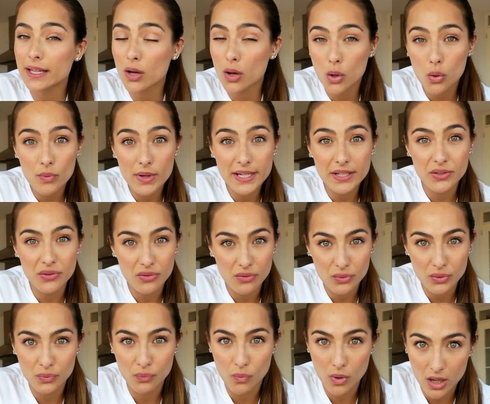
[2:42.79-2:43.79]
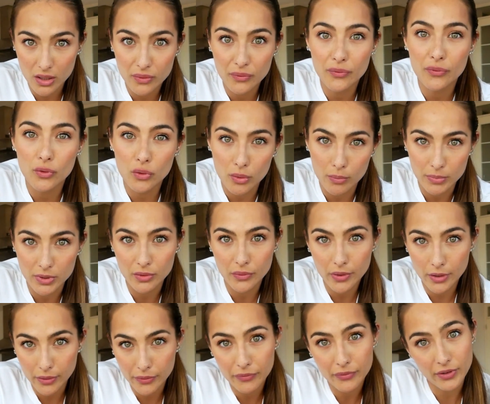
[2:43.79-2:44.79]
always use one
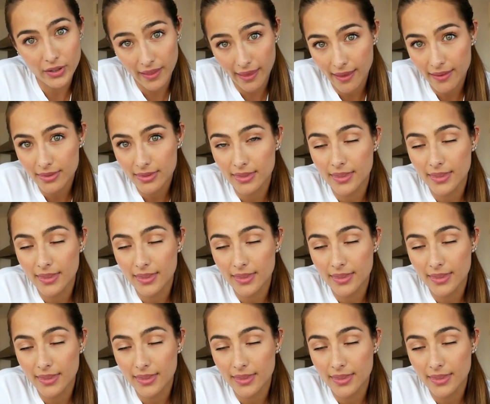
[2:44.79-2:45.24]
formula for that.